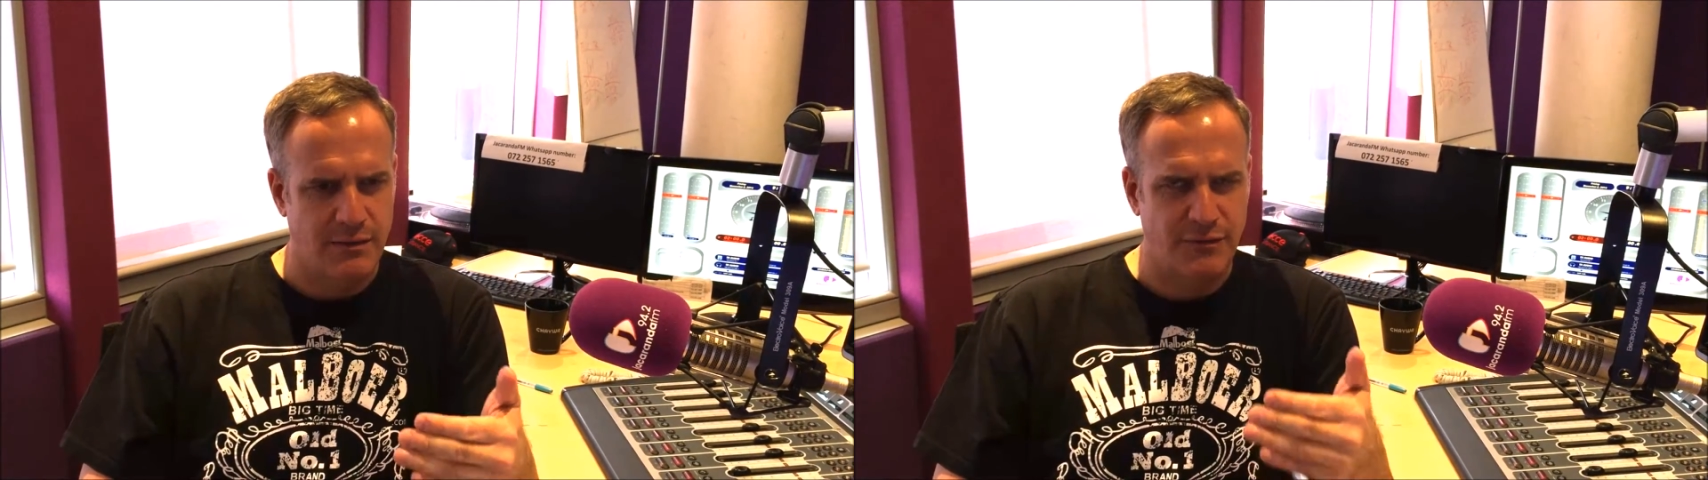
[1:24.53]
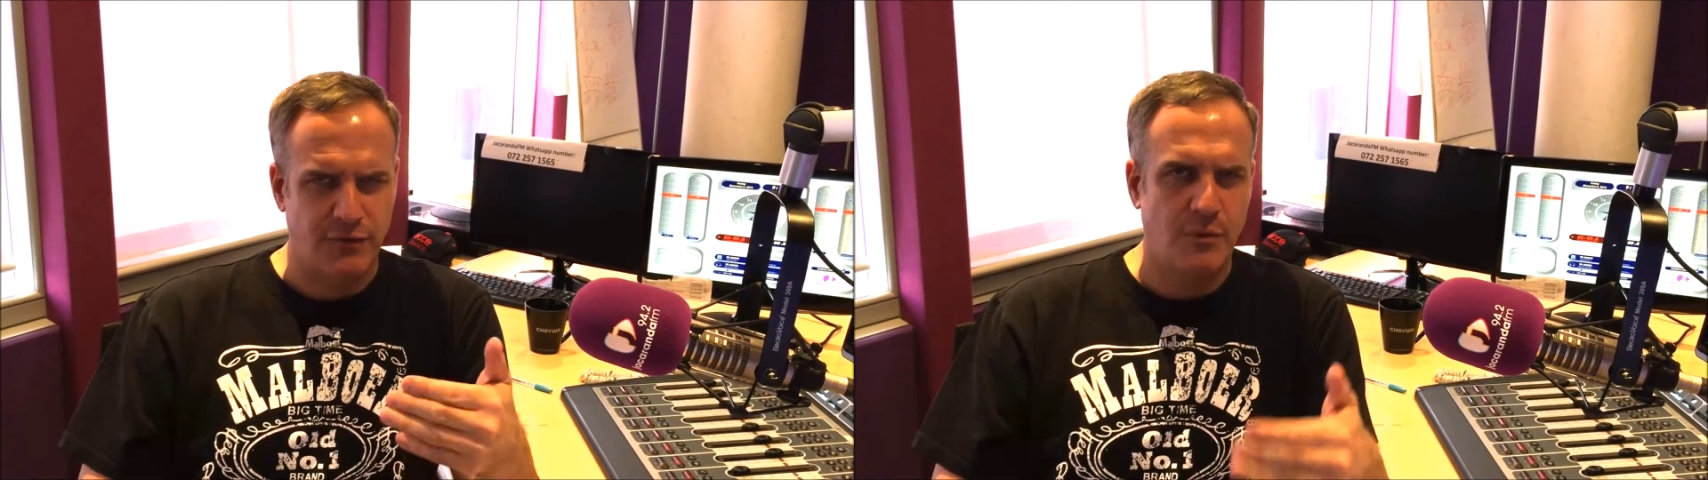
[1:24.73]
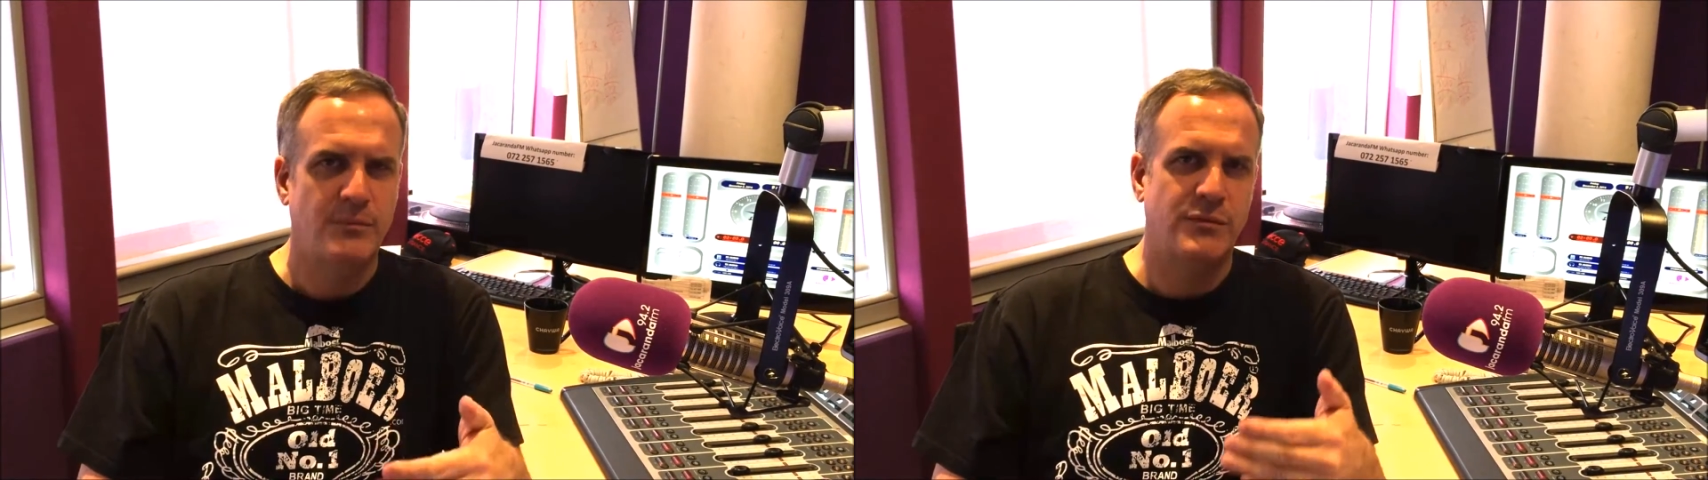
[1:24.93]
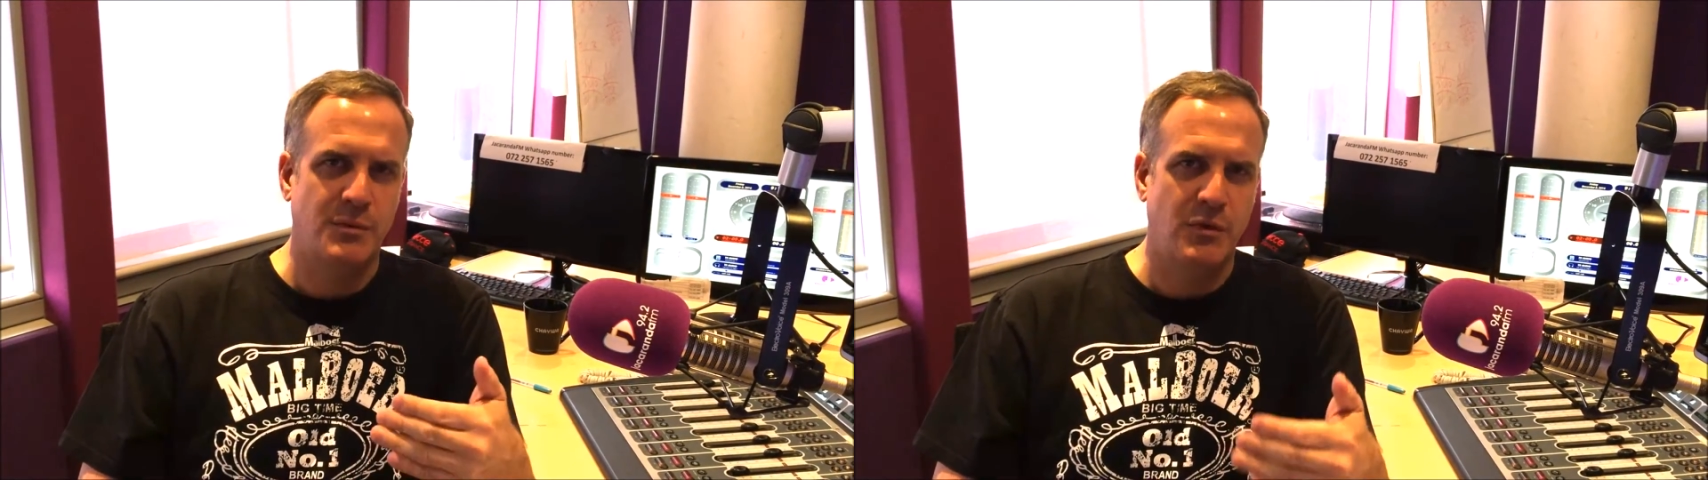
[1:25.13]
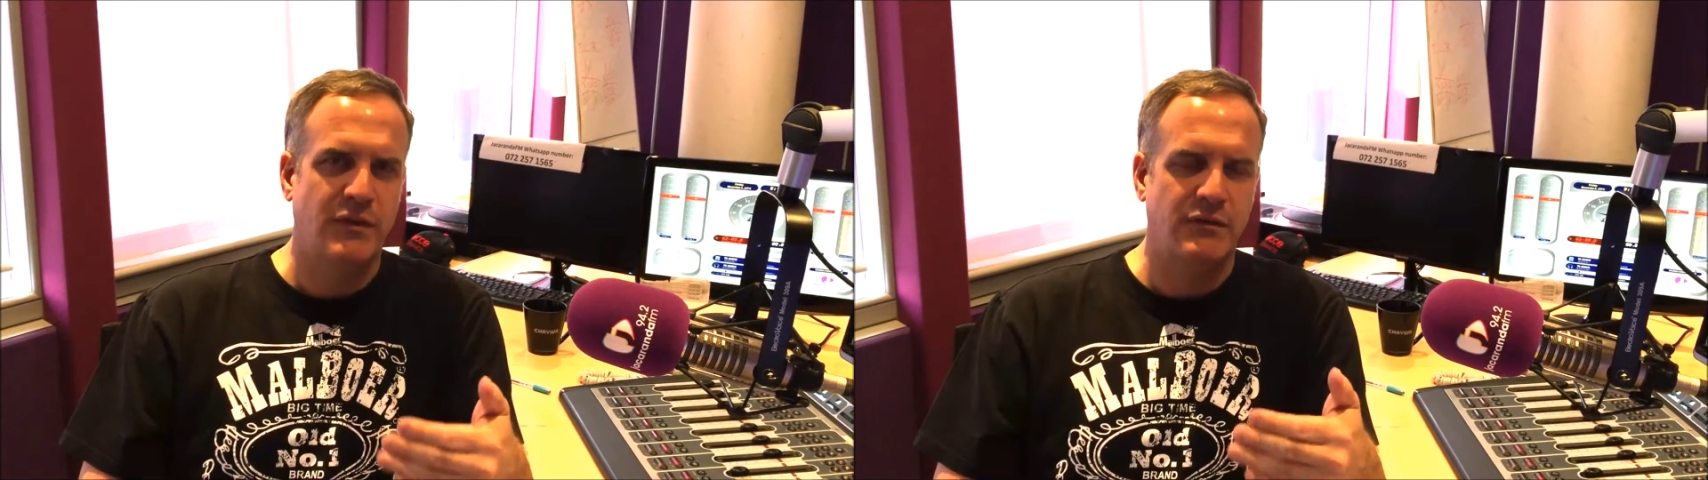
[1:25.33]
from
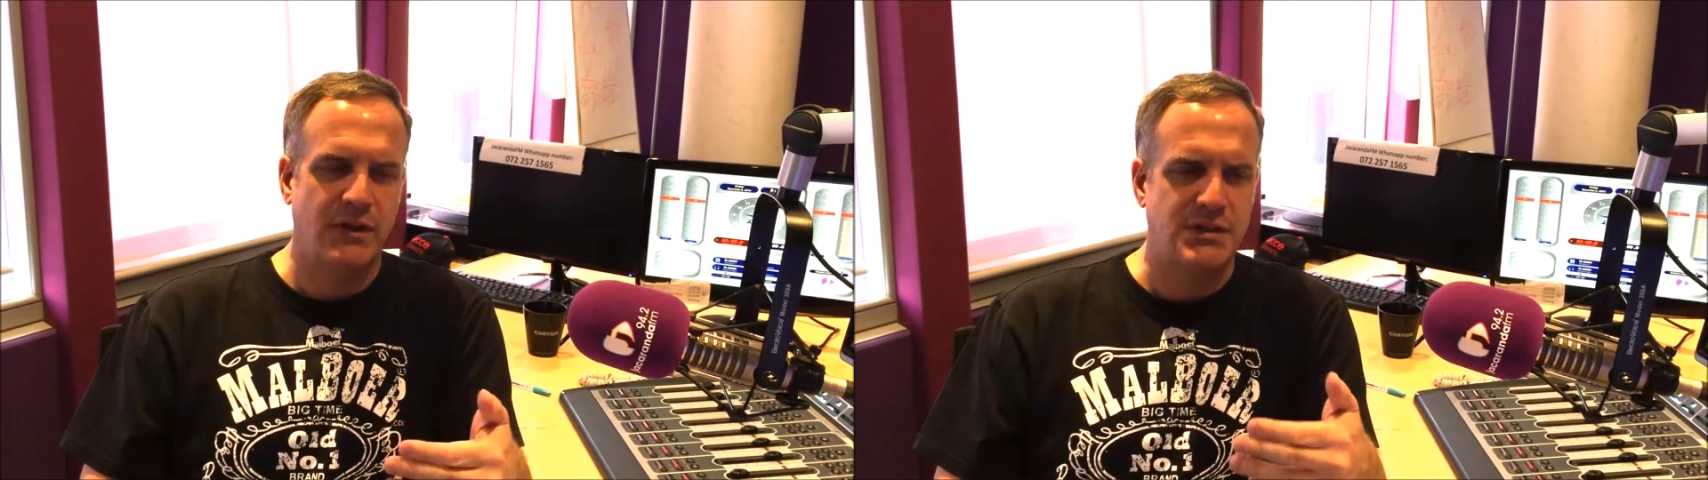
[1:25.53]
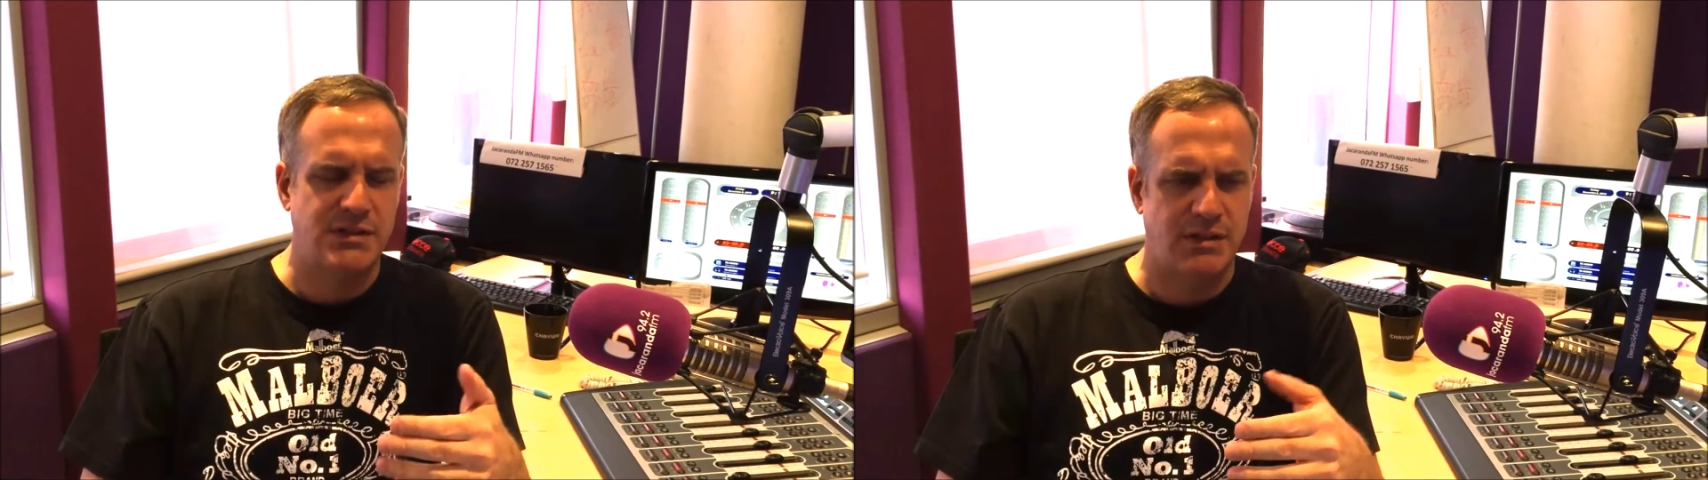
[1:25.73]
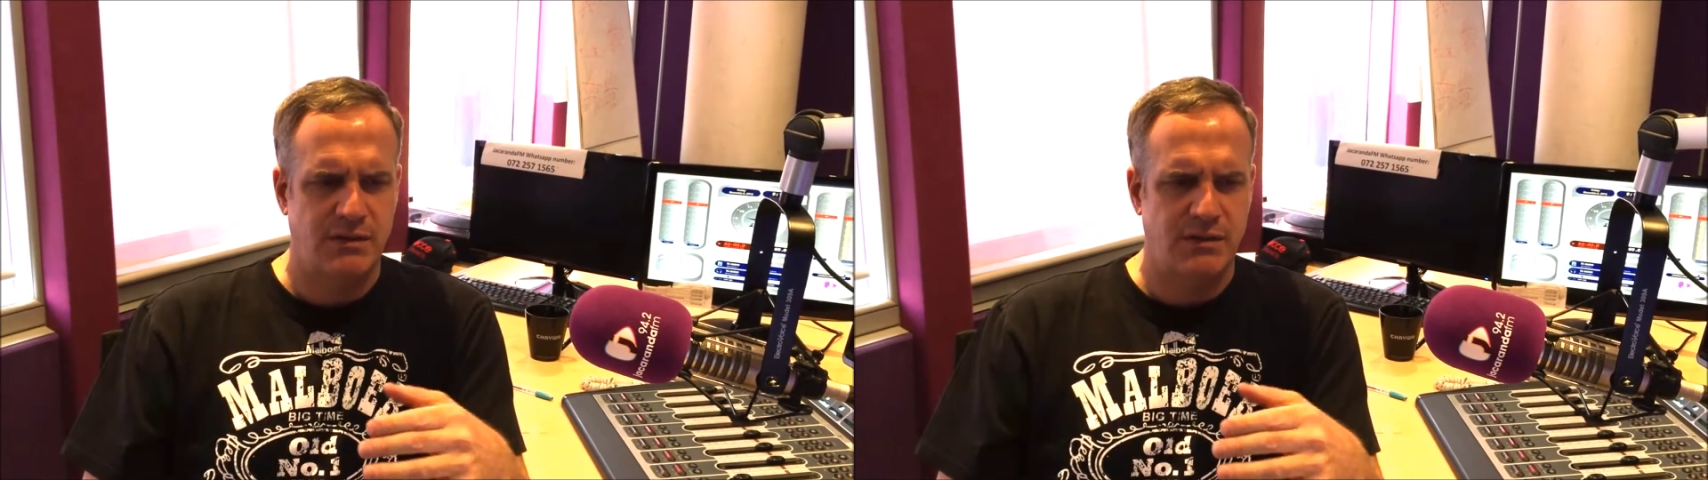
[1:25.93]
the movie Invictus.